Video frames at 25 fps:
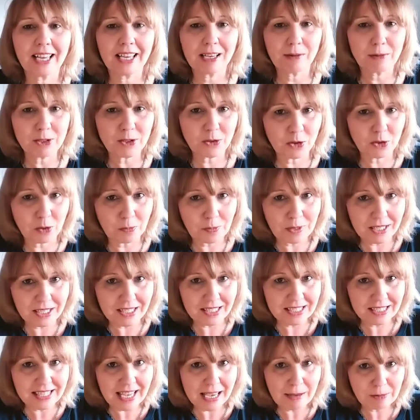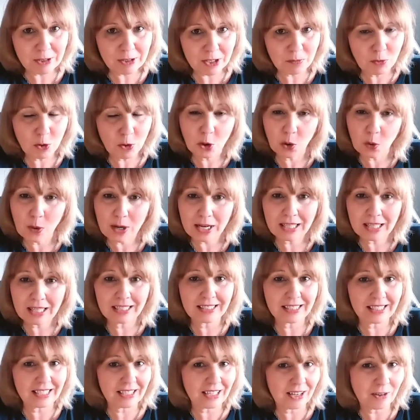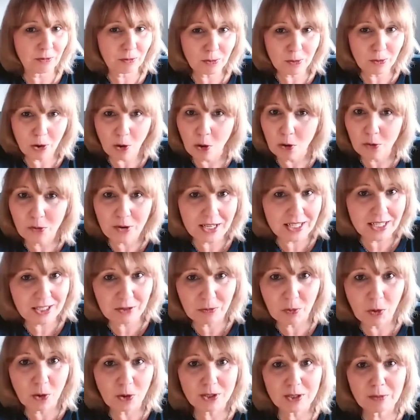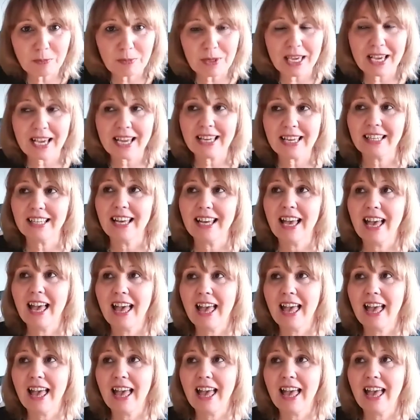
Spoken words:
It was going to be accepted more quickly than it already was being.